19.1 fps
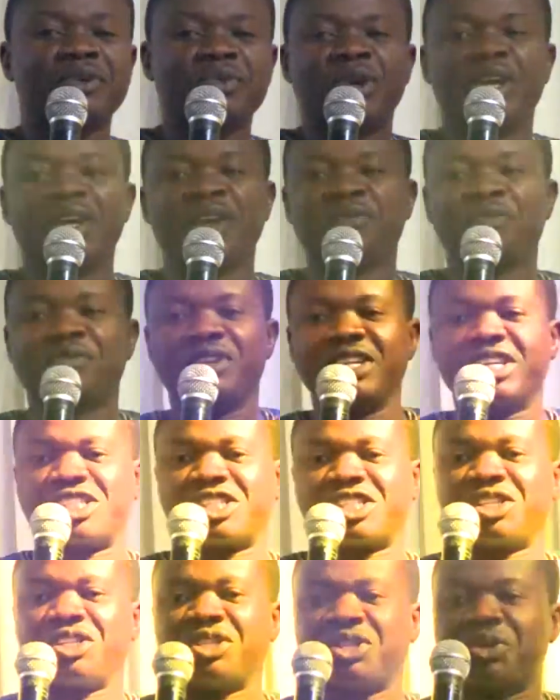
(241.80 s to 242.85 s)
we
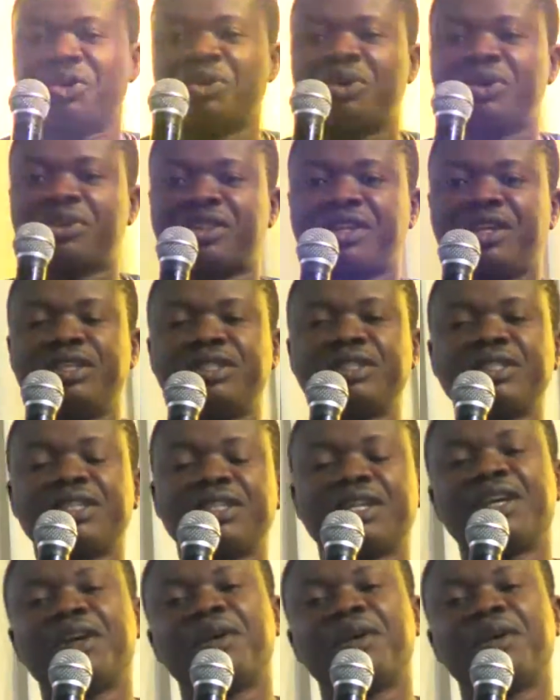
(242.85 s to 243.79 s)
finished the whole thing.